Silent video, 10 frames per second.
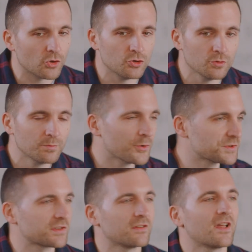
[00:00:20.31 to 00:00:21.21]
You
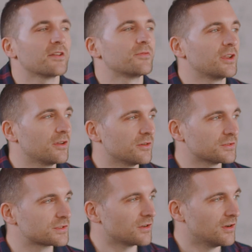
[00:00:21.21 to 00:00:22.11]
posted a lot of
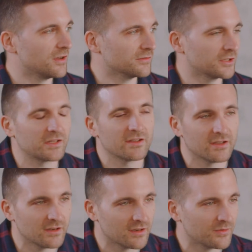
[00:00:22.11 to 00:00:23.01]
videos on
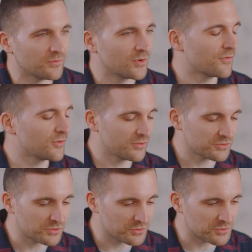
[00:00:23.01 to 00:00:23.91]
LinkedIn and whatever
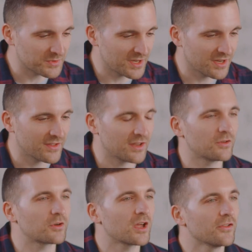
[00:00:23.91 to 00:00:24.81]
other social media that
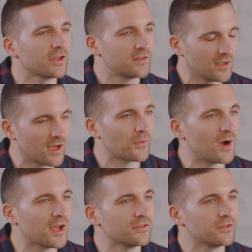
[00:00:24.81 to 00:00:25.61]
you're kind of like DIY.